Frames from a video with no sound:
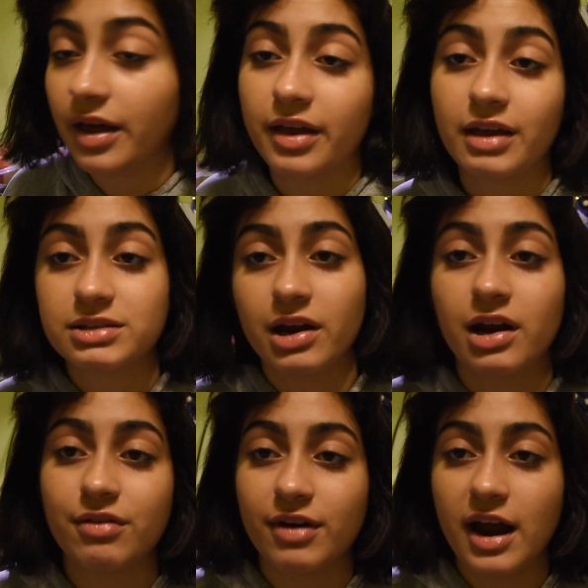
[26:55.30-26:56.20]
guess I
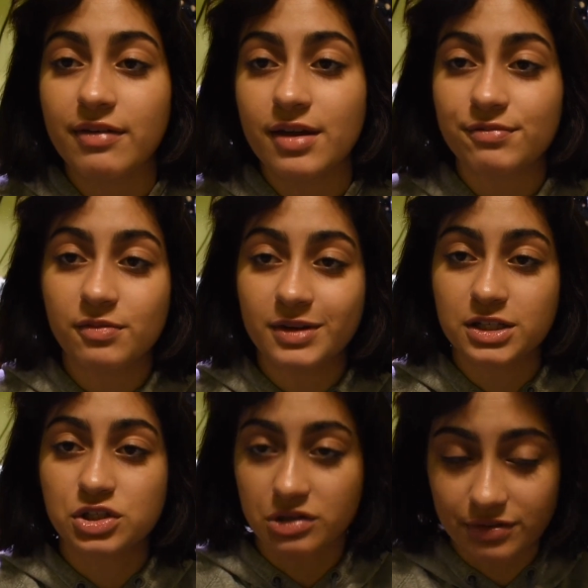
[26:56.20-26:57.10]
revired them from being
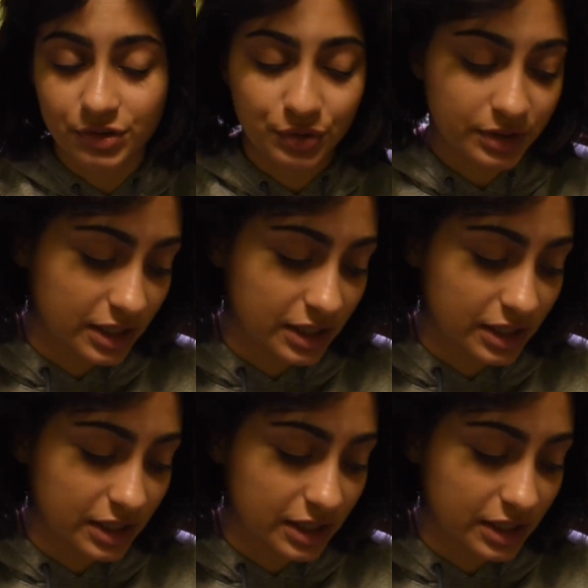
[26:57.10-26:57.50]
shriveled.